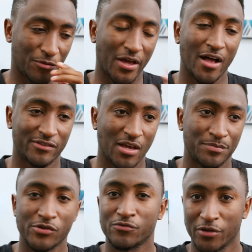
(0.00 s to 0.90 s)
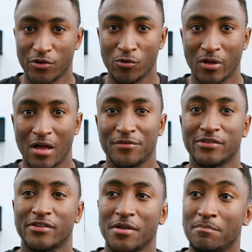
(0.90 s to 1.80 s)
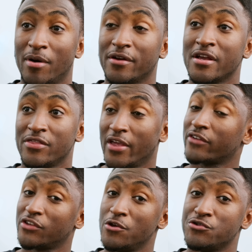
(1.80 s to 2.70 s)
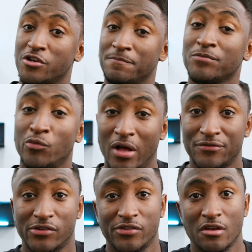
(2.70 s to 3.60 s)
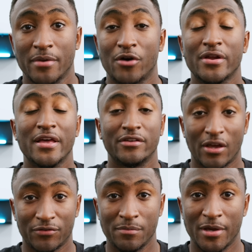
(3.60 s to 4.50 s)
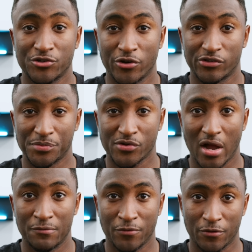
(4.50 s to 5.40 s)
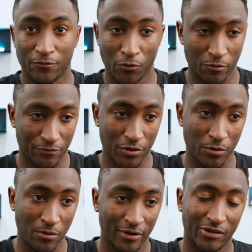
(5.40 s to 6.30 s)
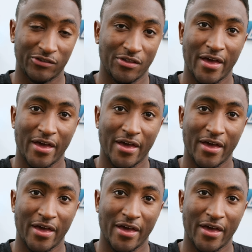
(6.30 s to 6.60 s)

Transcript: know, the concept is really cool, obviously, but the execution we'll have to see about. Definitely make sure you're subscribed for the full review to see